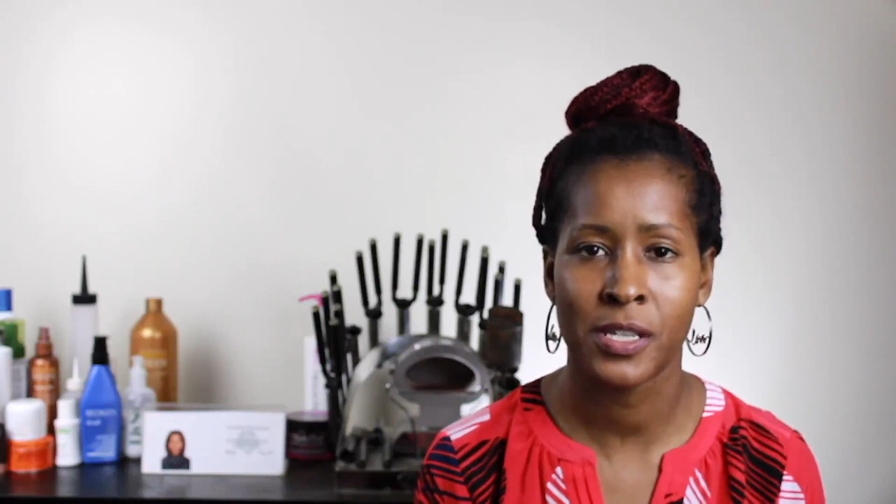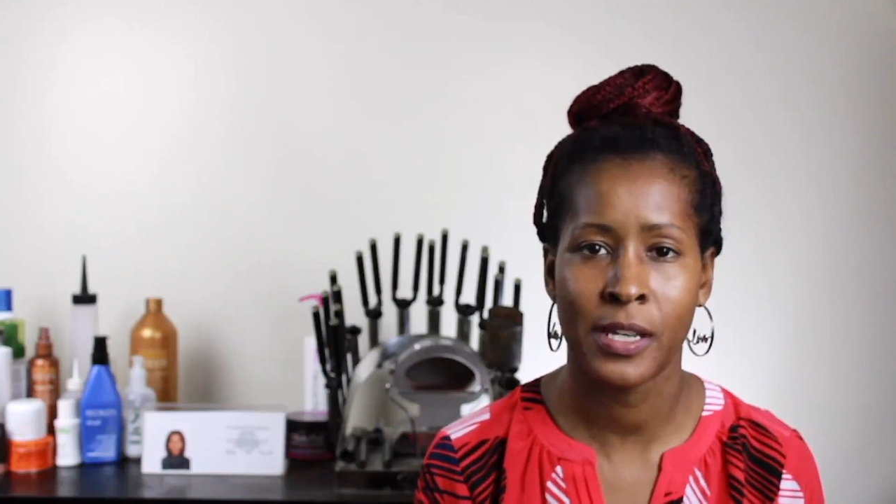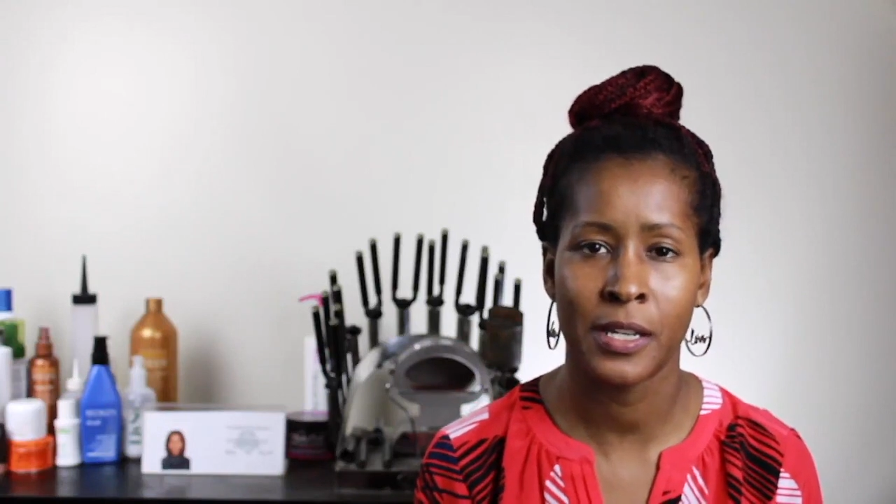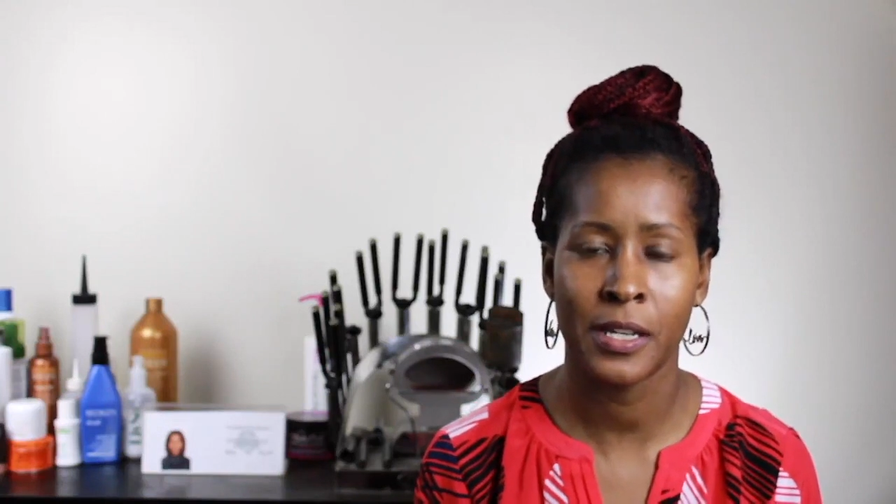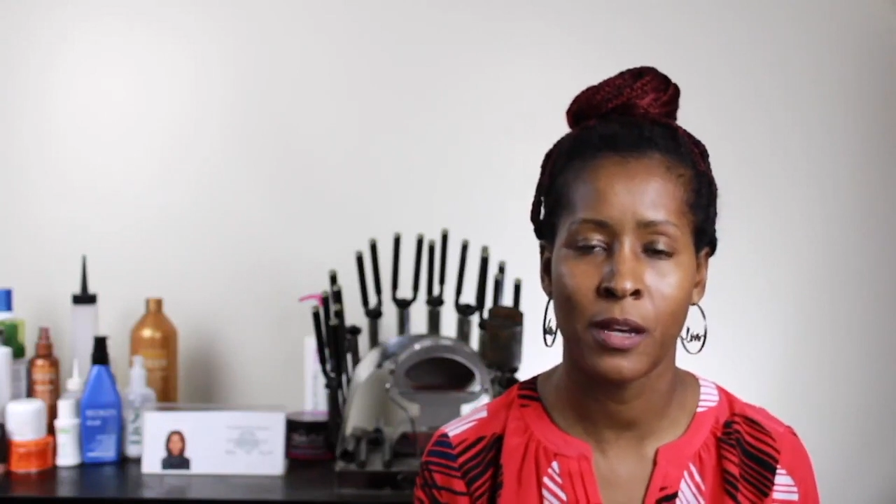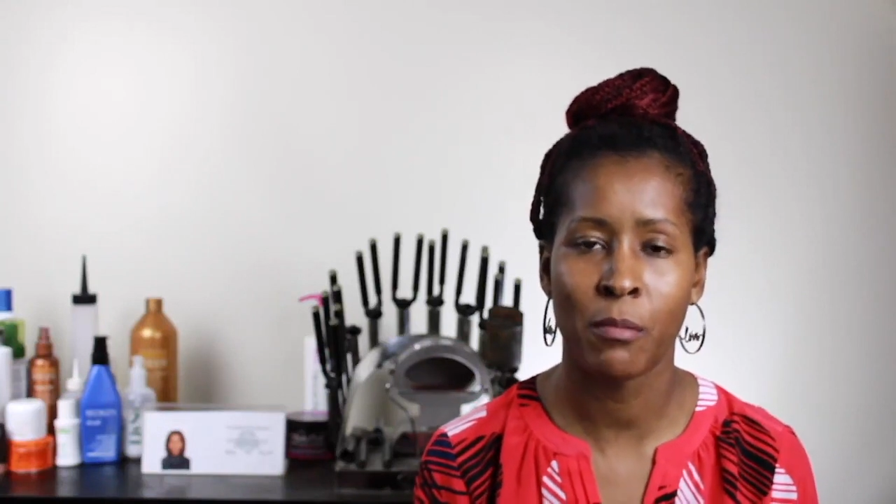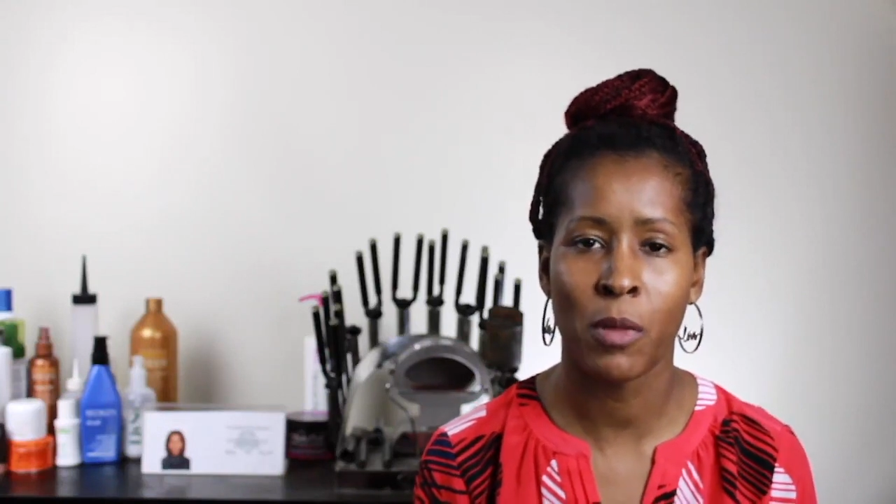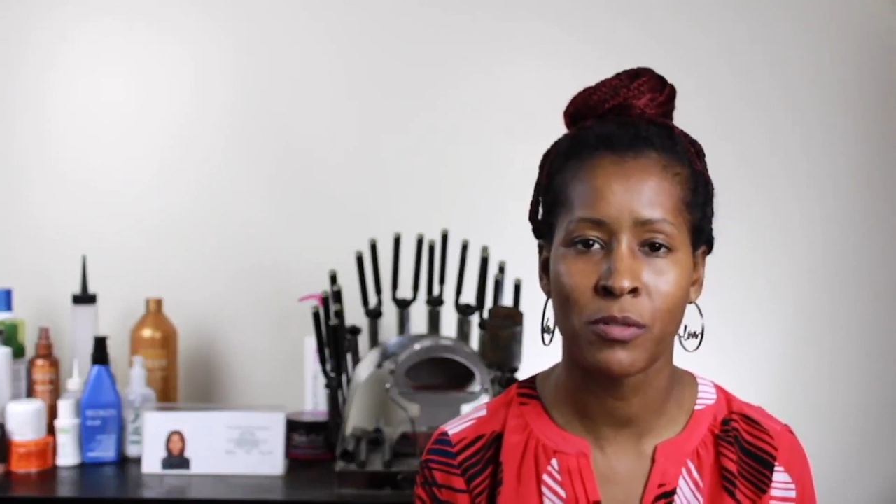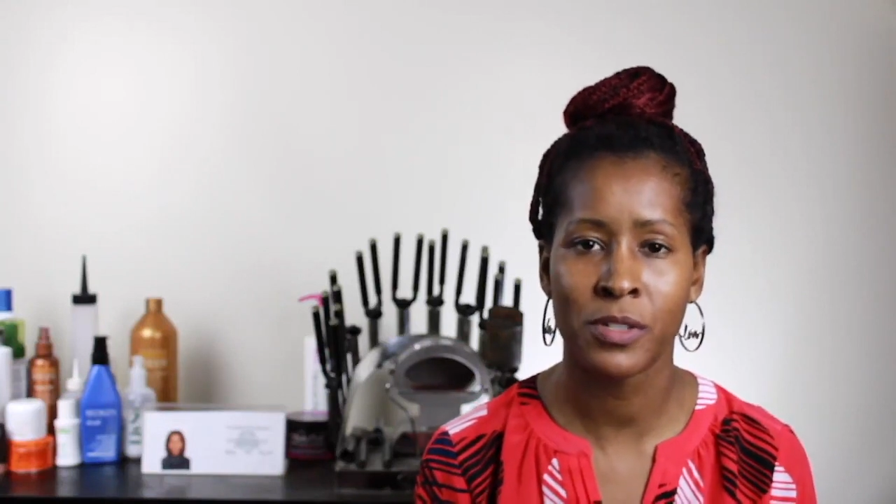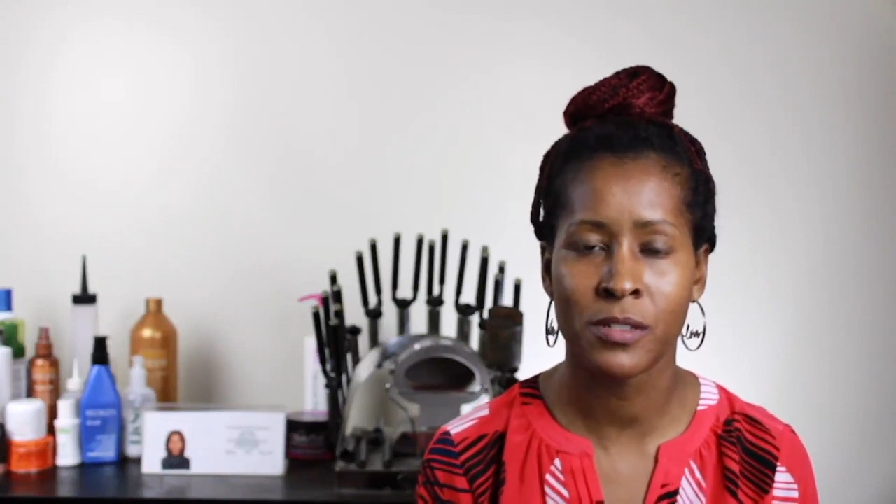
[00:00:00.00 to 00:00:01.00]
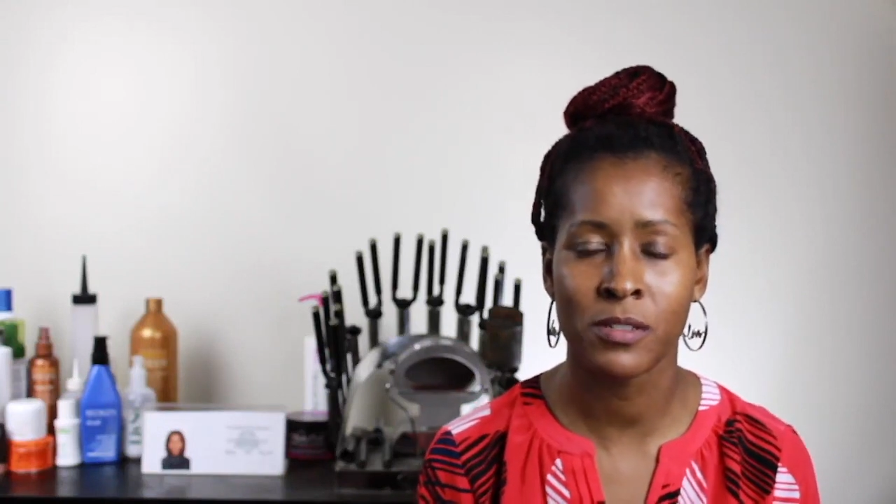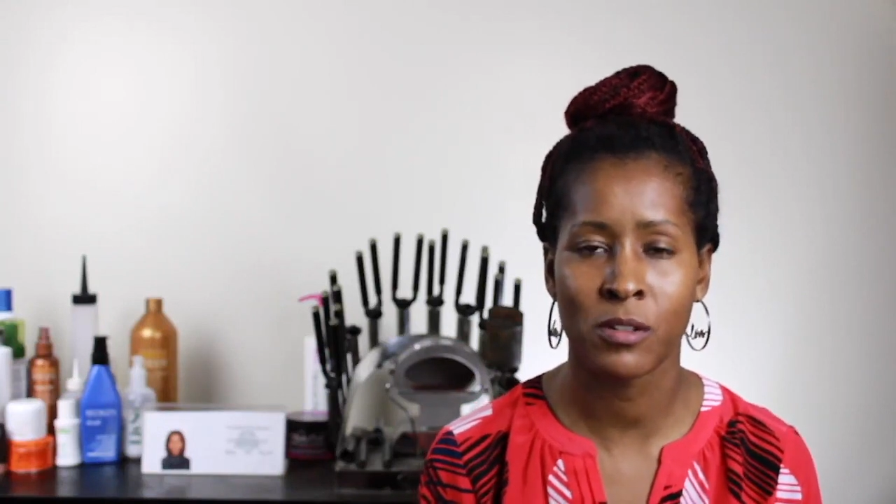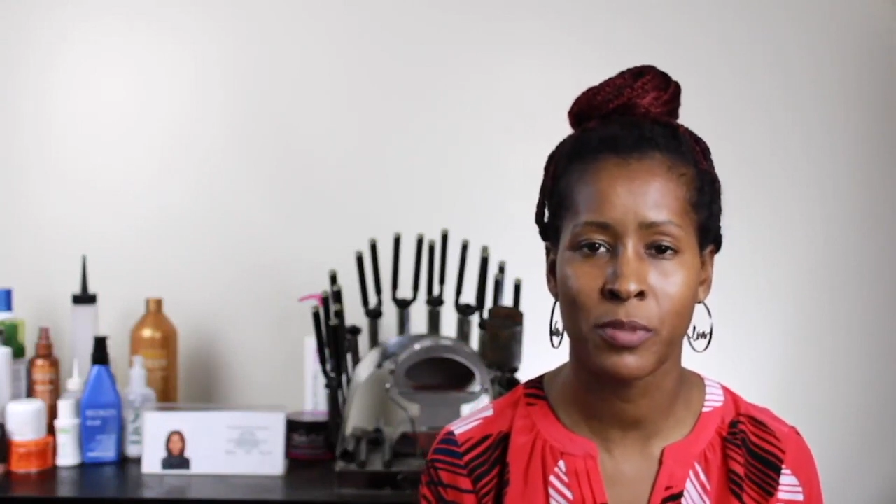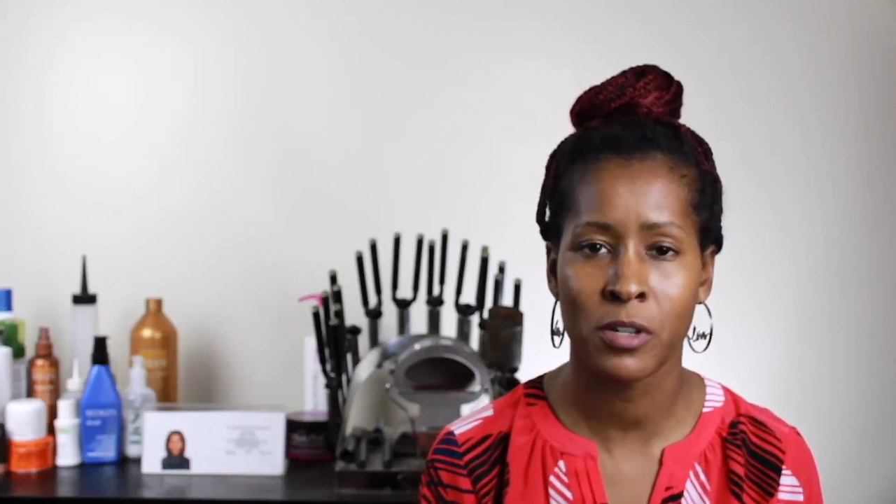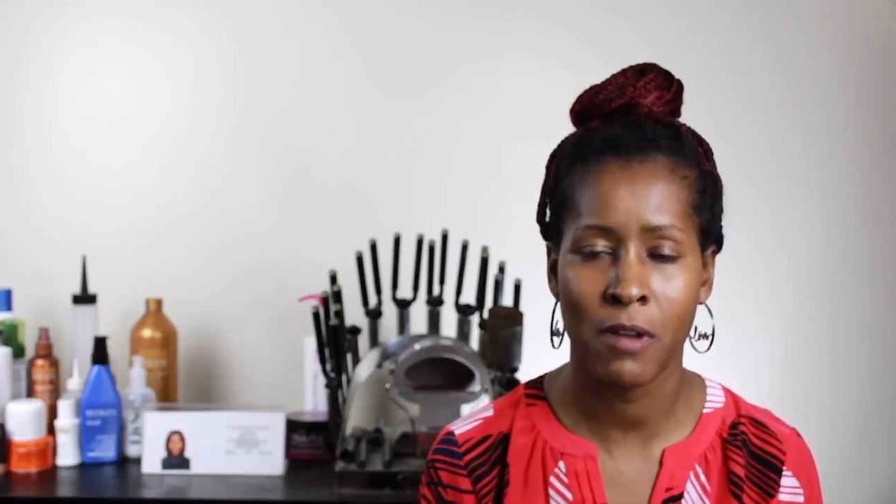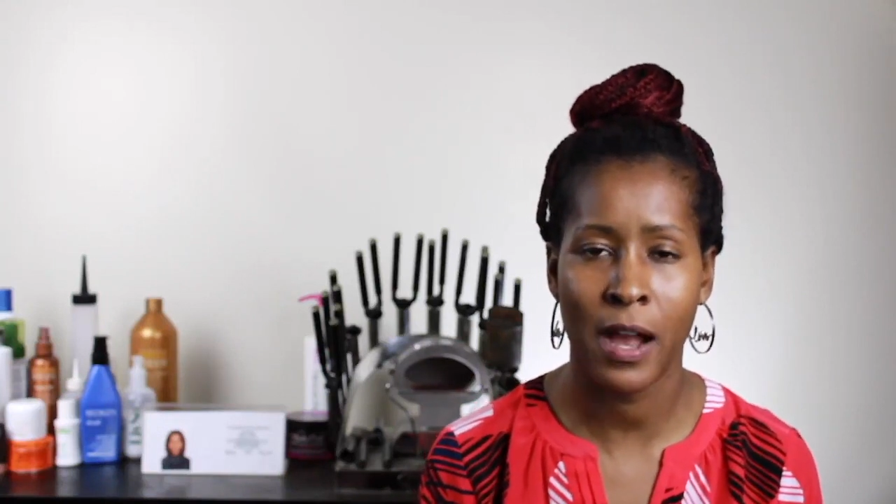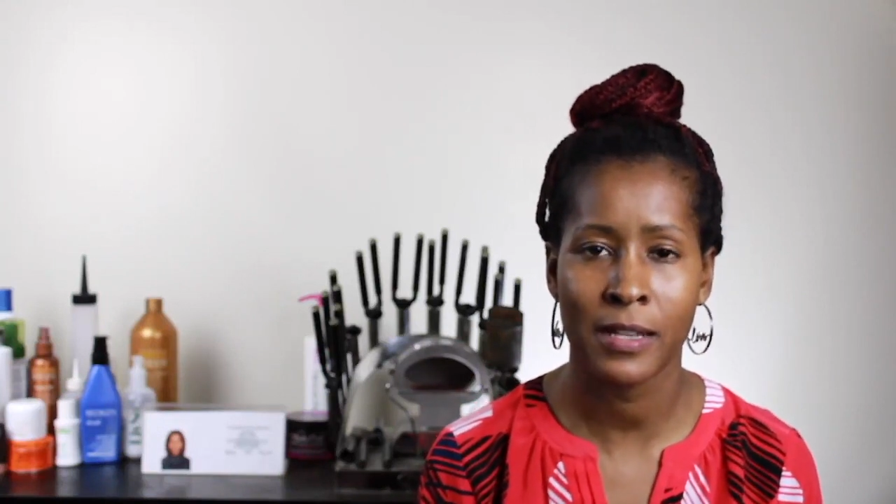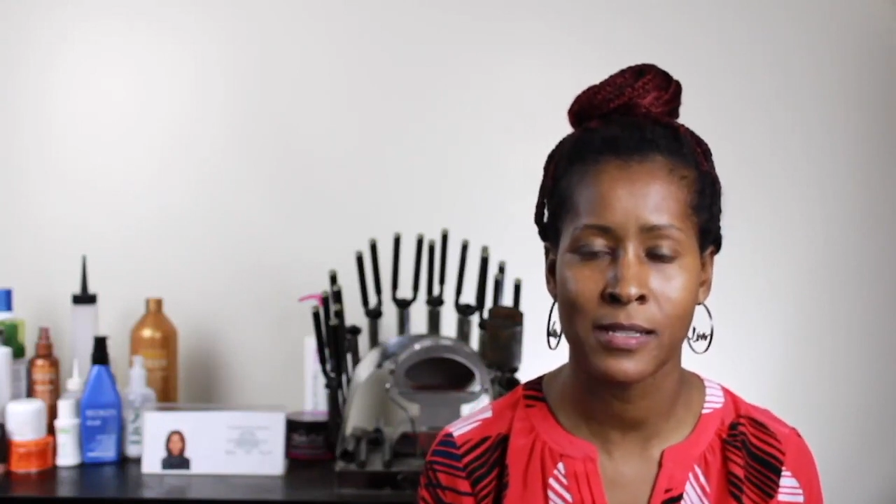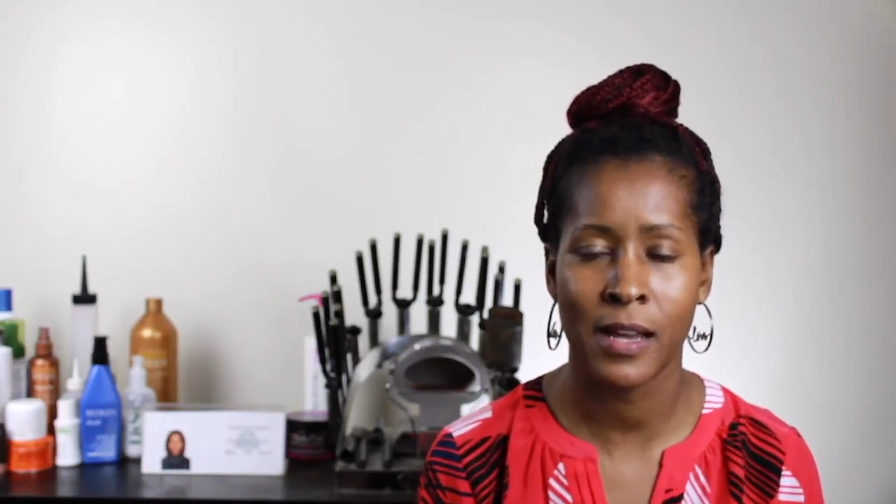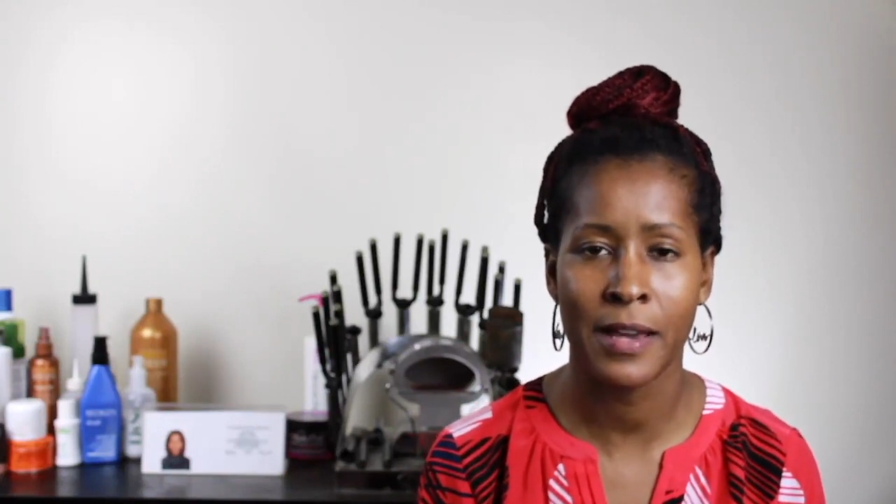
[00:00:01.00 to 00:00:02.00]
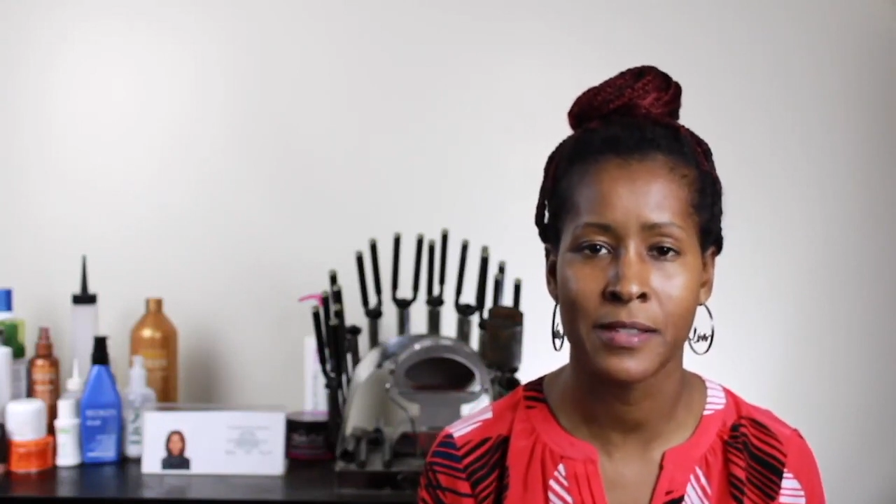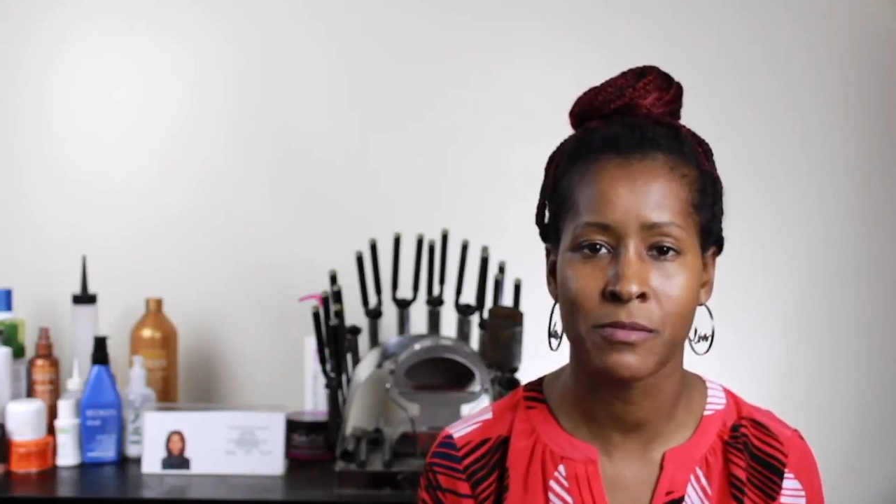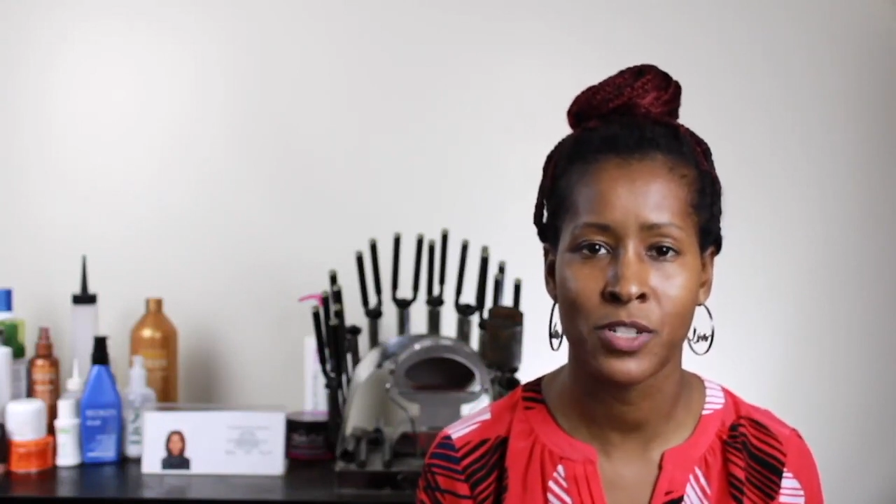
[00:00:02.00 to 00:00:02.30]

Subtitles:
to any ammonias or peroxides